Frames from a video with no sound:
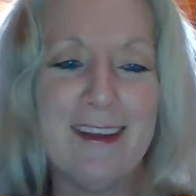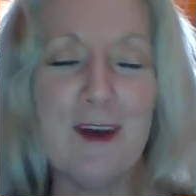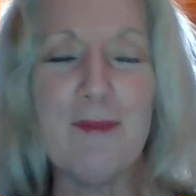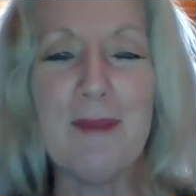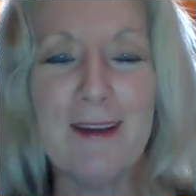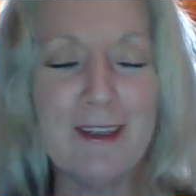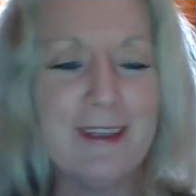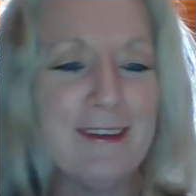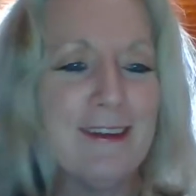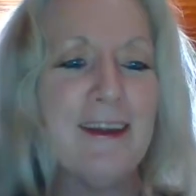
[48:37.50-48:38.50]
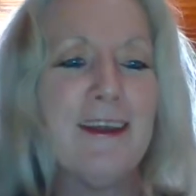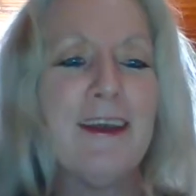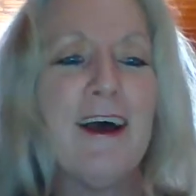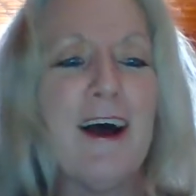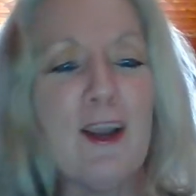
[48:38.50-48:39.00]
I'm laughing.
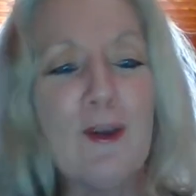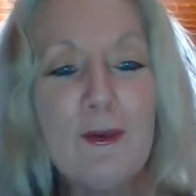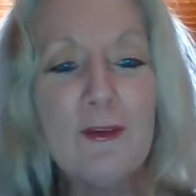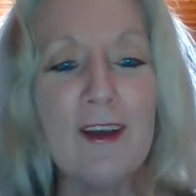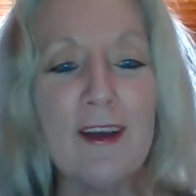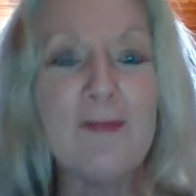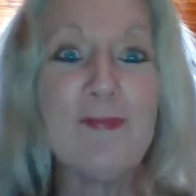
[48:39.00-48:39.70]
A loser,